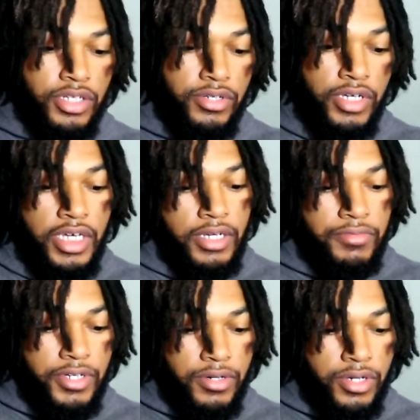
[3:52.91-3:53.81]
So
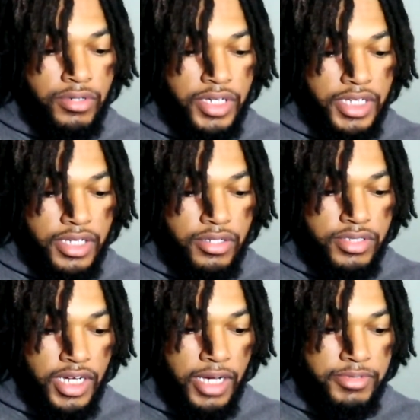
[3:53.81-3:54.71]
we're gonna go ahead and go
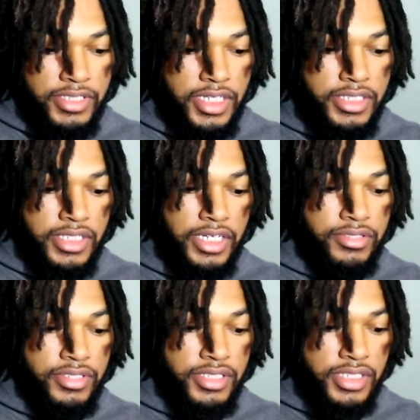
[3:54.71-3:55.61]
to the option settings. As
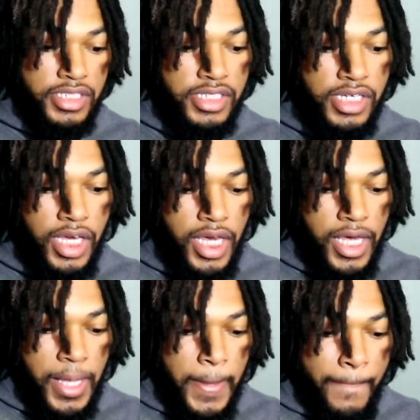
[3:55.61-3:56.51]
you can see,
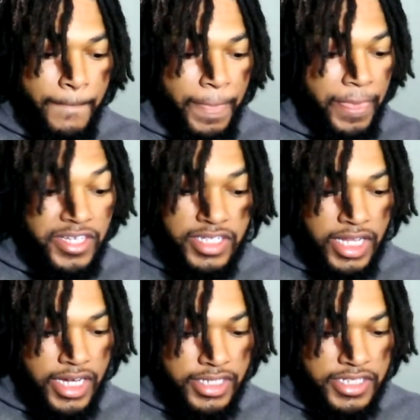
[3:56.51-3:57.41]
there's a
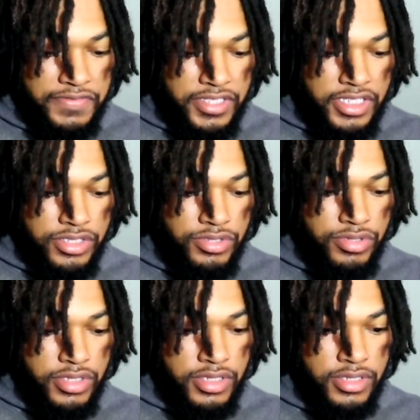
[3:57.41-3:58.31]
lot of different things you
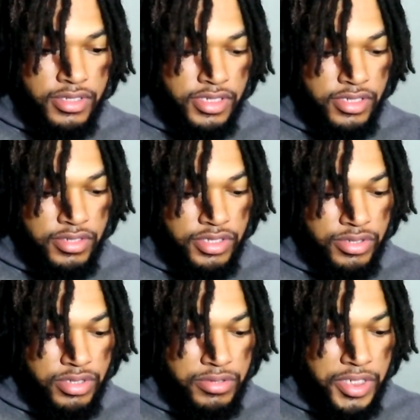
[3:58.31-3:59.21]
can see on the
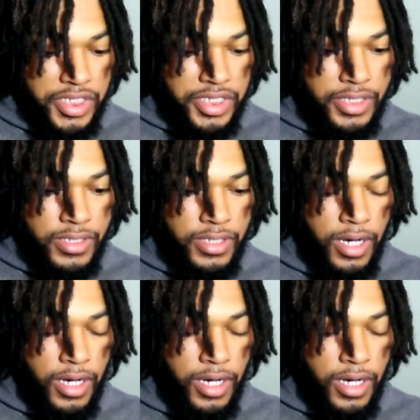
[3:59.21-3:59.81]
screen right here.